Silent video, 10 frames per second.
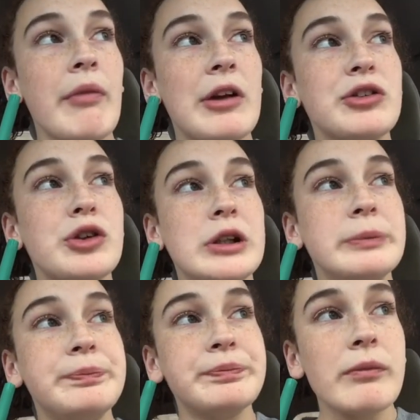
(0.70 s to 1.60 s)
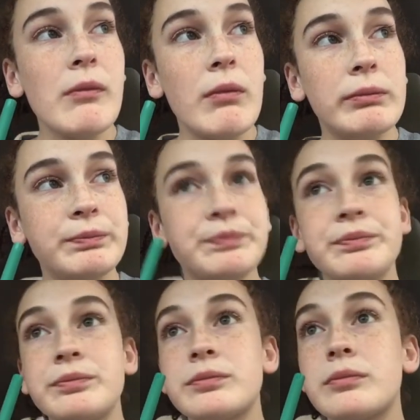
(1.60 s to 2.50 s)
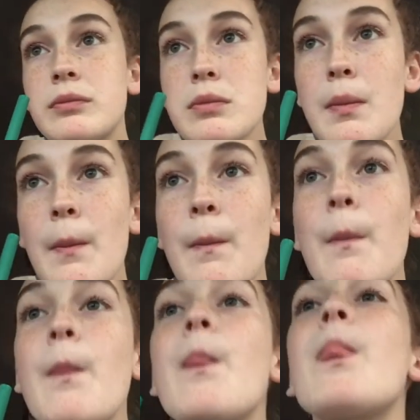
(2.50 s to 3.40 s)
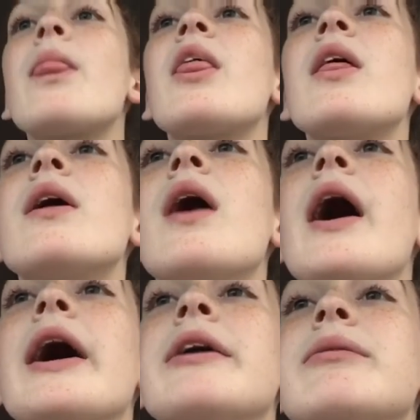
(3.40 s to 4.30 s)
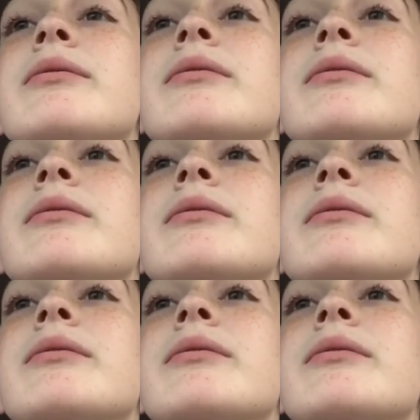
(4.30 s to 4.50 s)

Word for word: That's good. Okay, is Grandma in her slippers? Hi.